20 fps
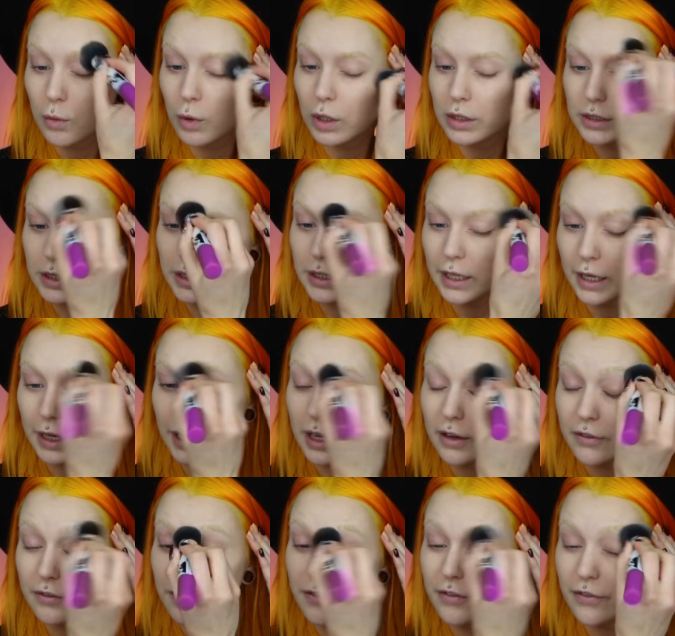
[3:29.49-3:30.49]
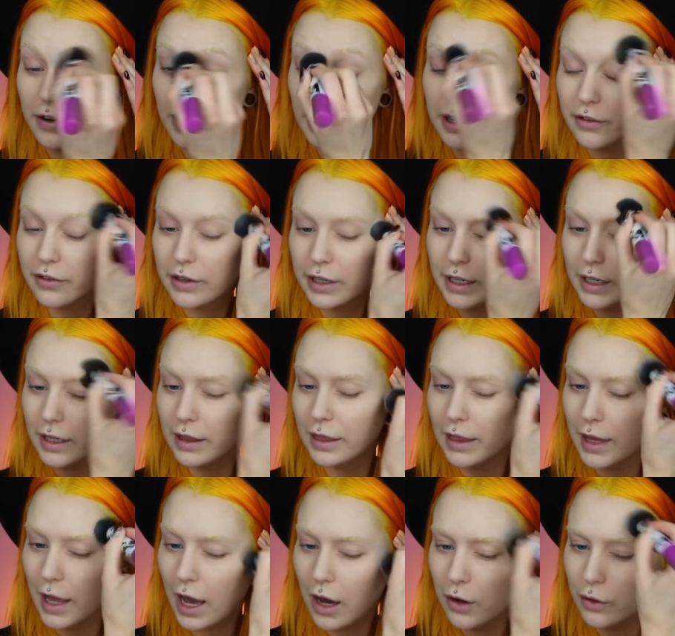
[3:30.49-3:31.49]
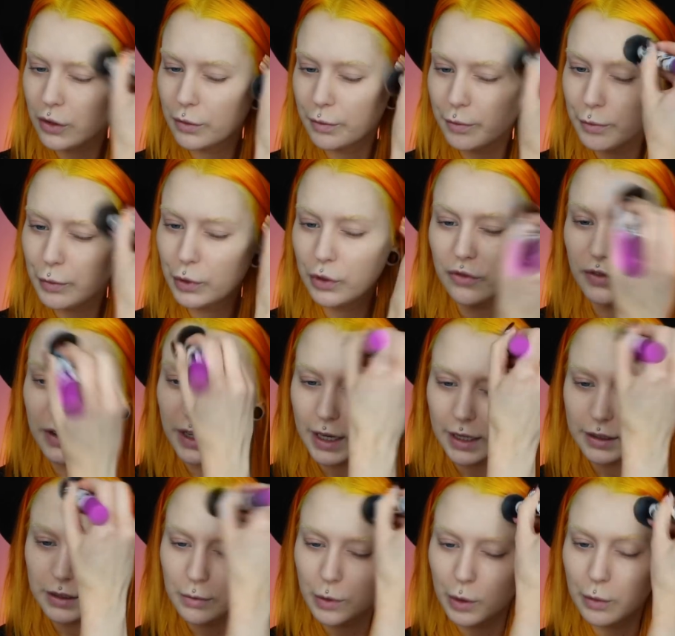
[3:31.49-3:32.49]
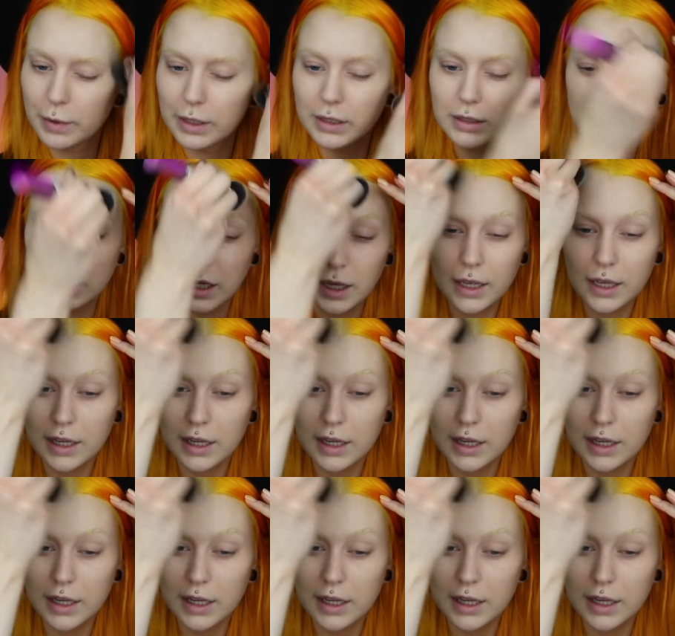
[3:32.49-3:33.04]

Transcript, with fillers: watching a very loud movie at the moment.